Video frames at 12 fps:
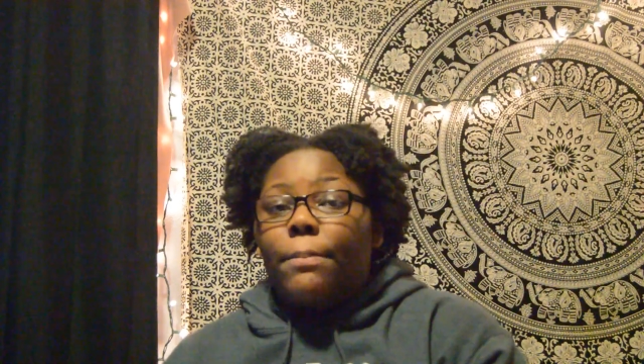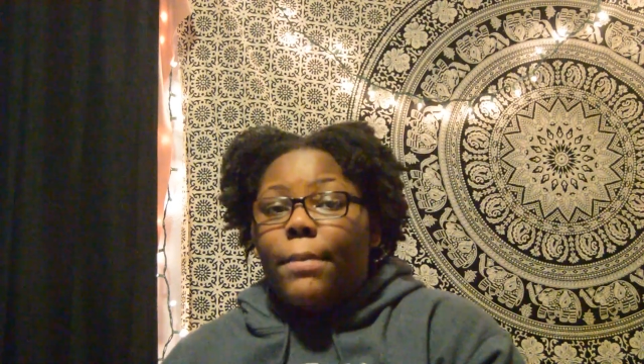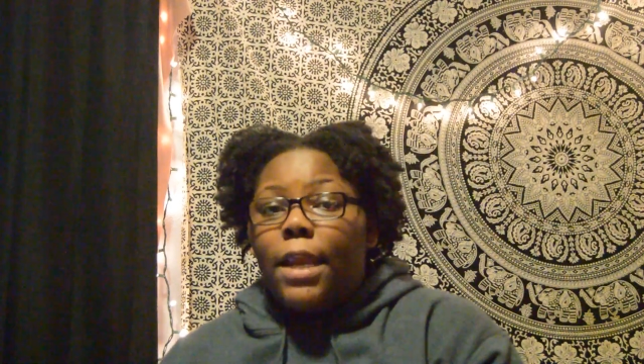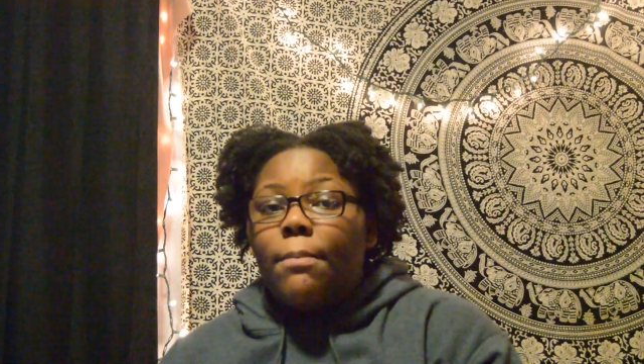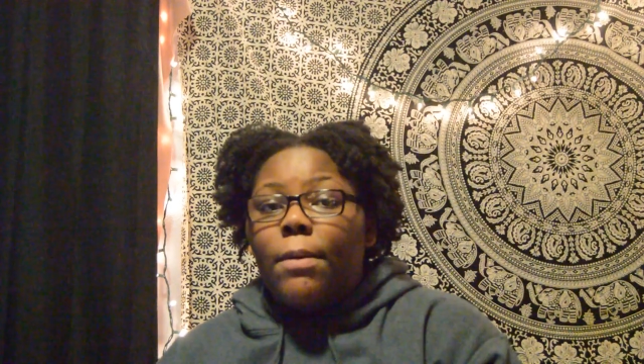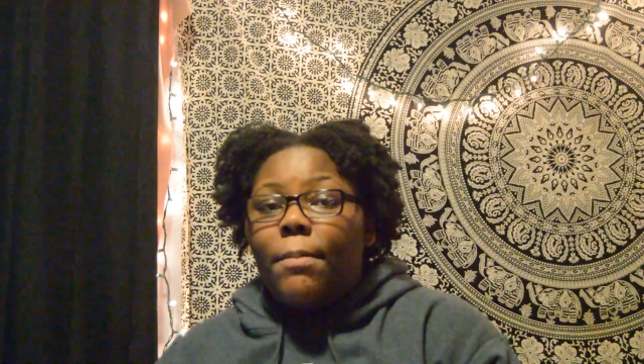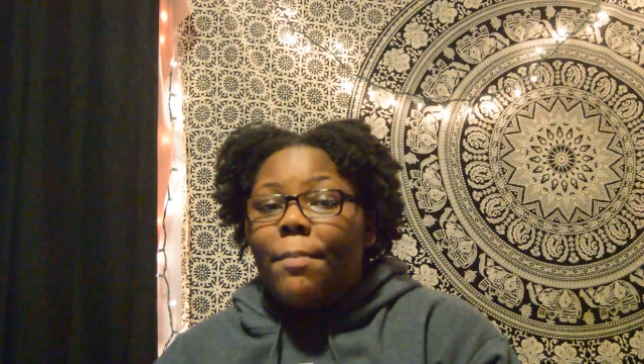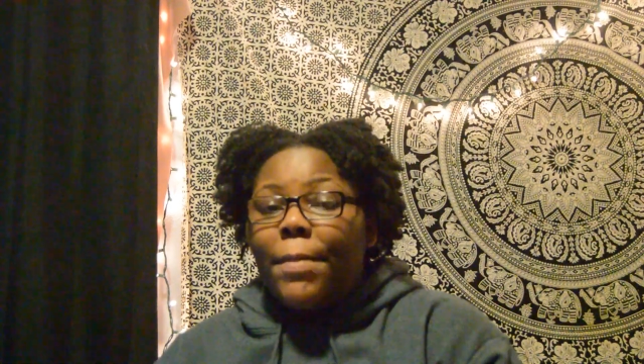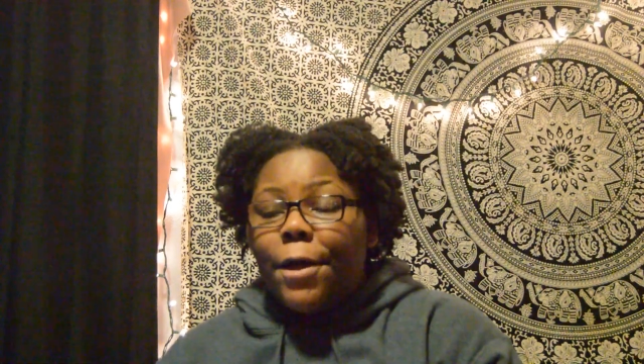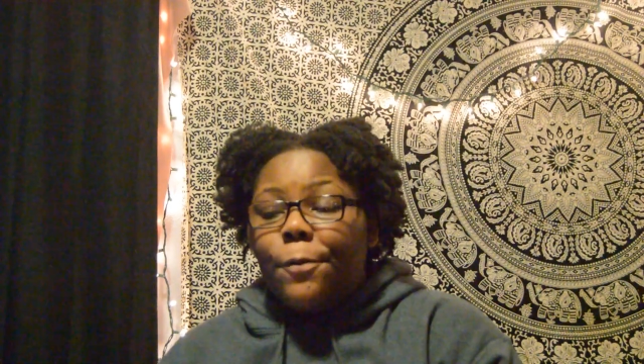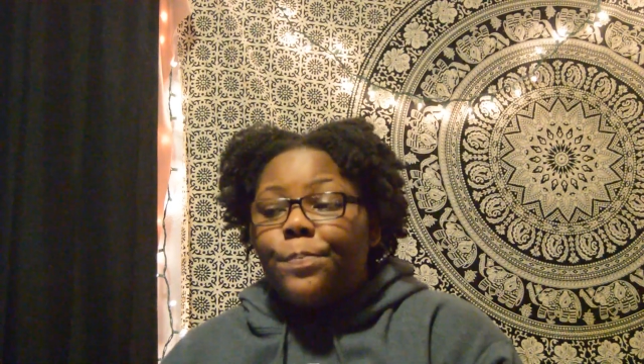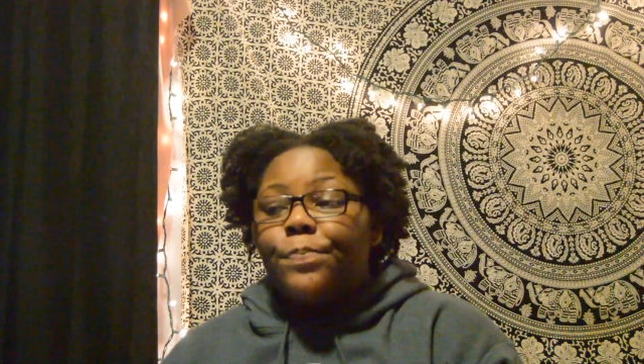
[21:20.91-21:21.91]
minimum
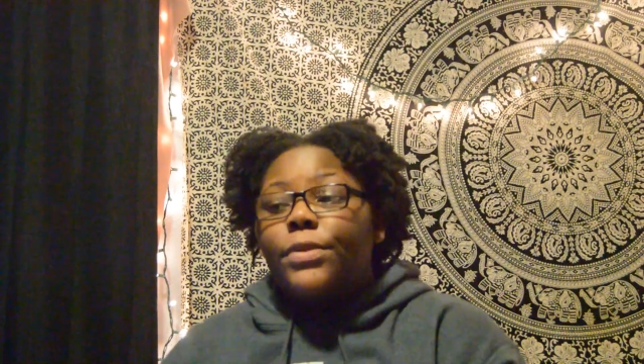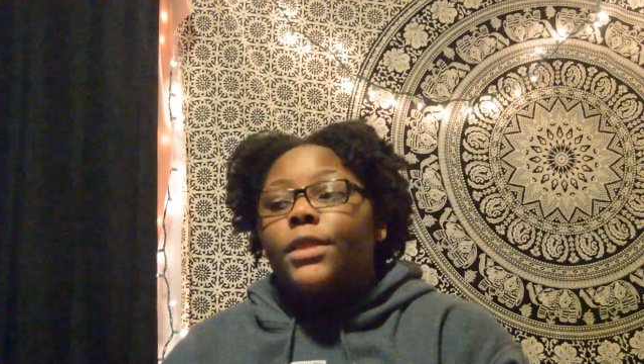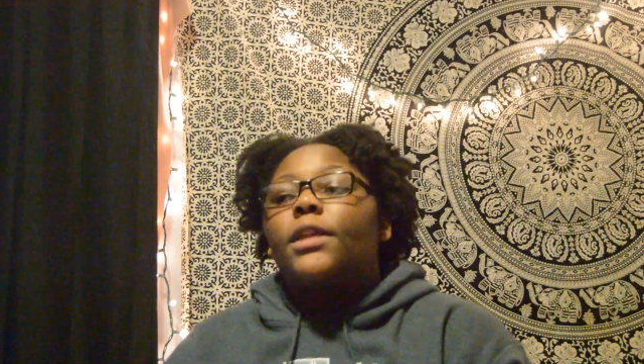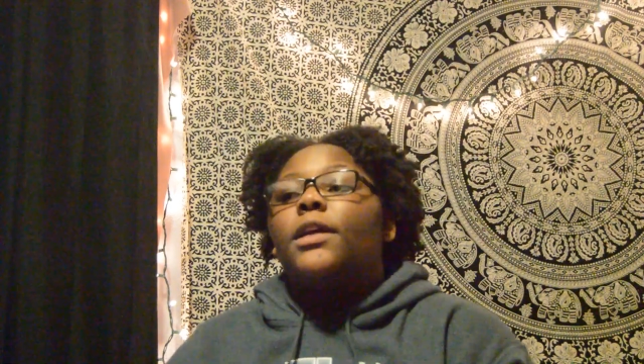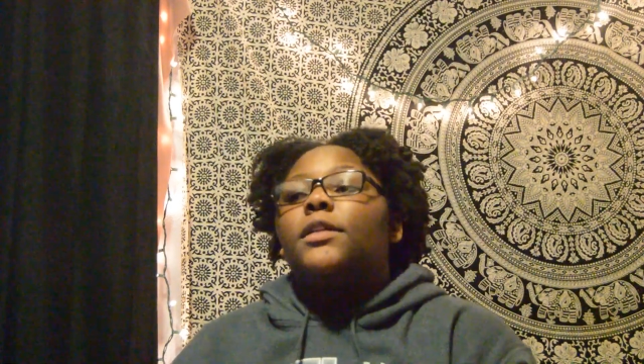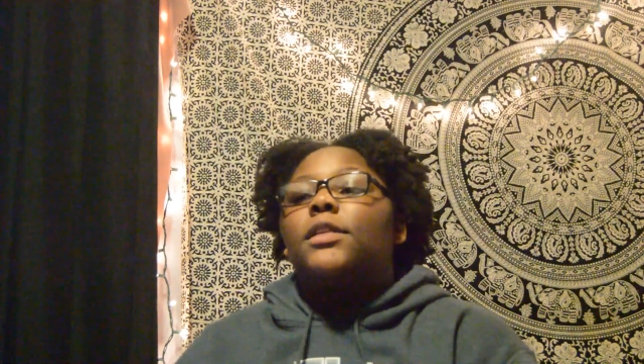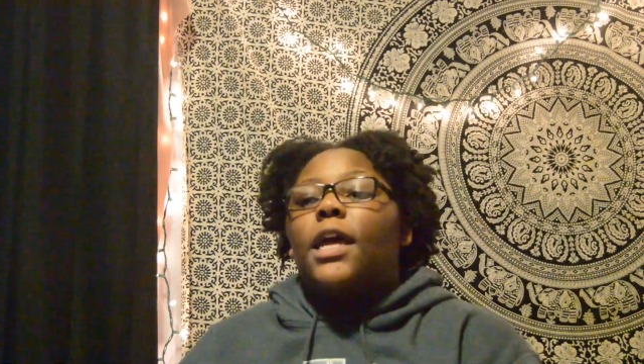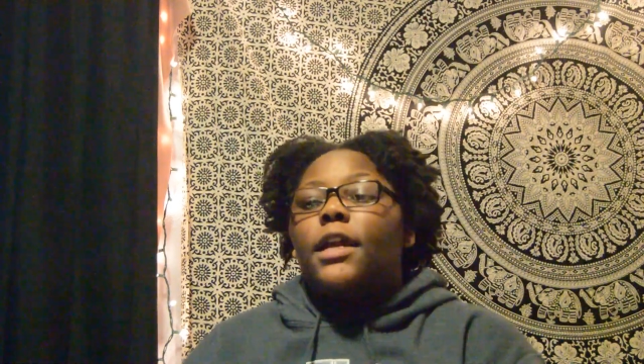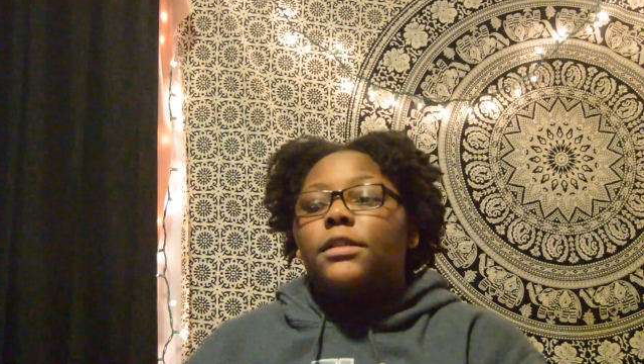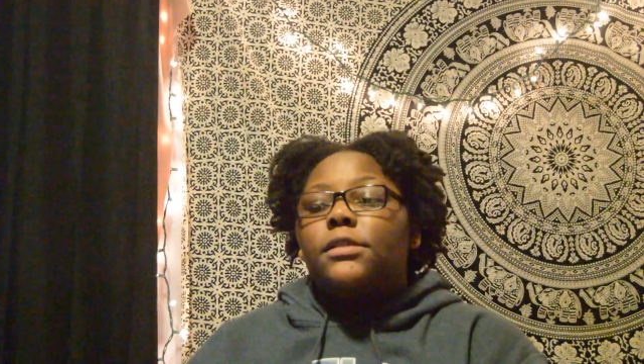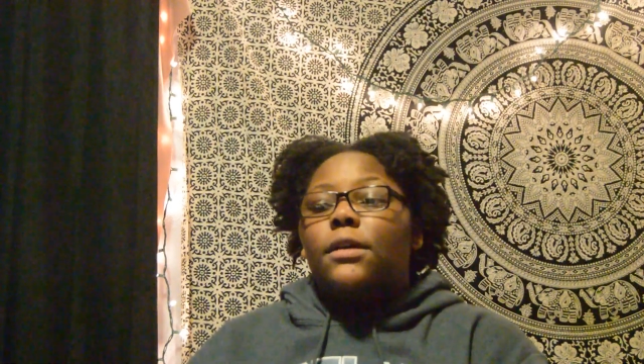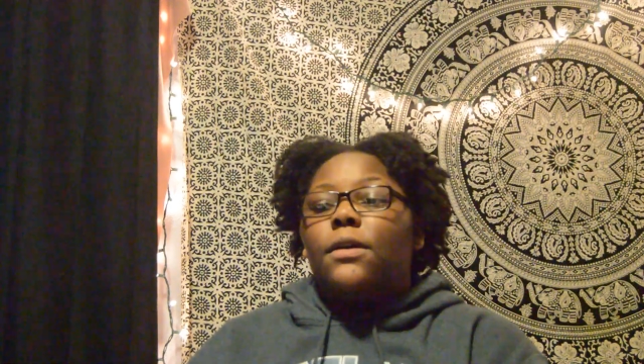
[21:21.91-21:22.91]
amount, because
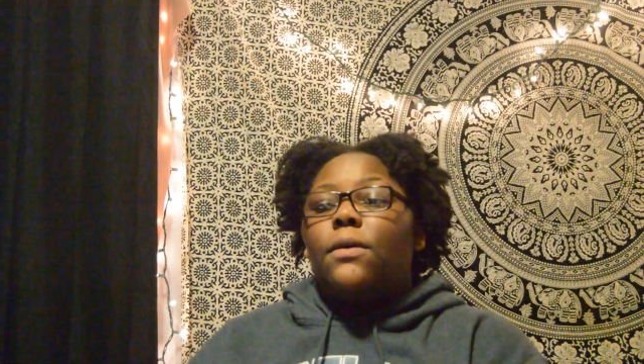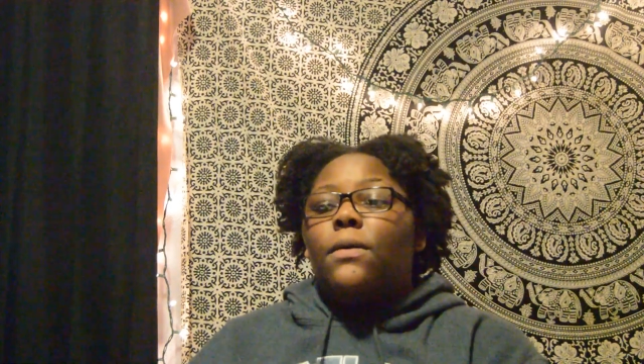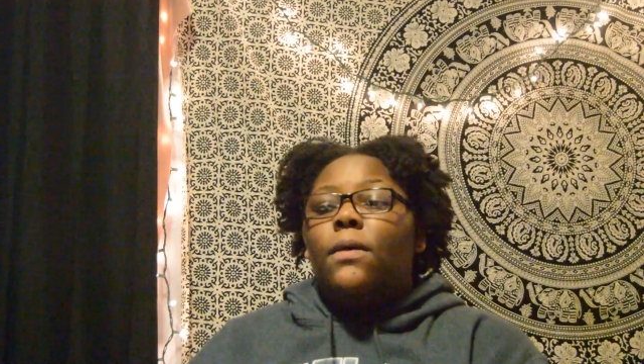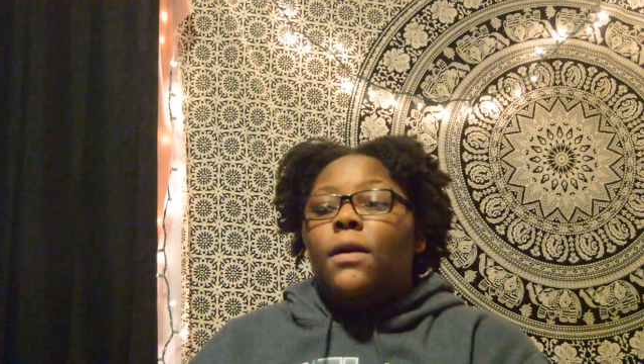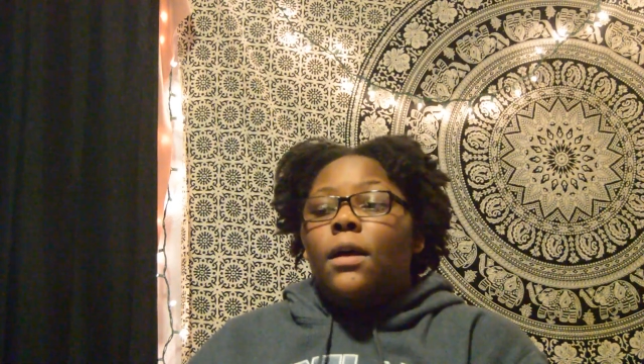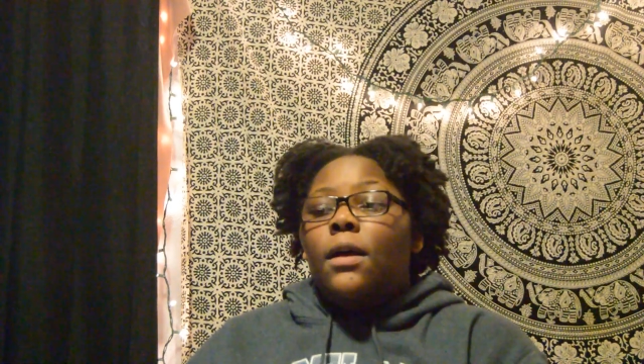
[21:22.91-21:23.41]
like, so